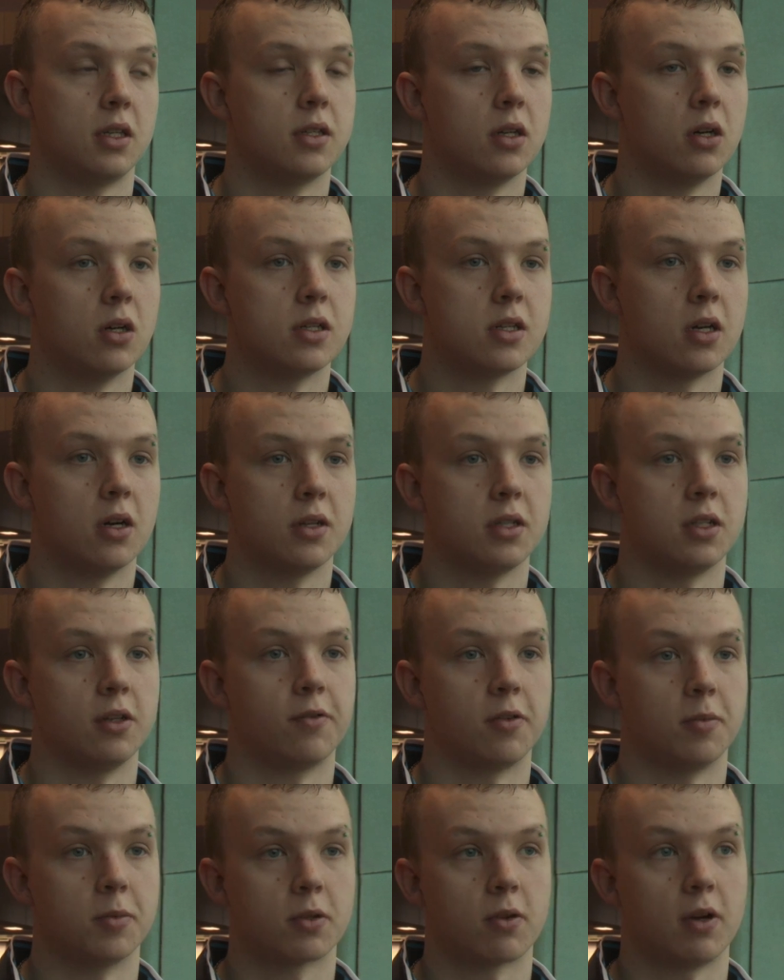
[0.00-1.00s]
It's all taught to you
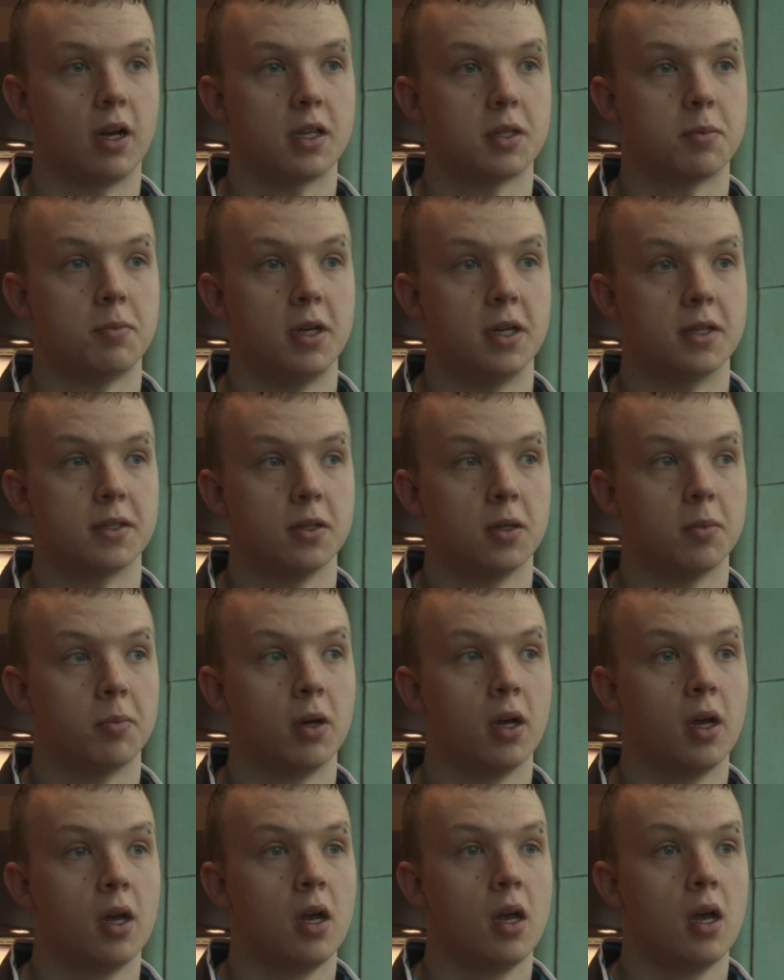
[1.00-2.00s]
from scratch, base up.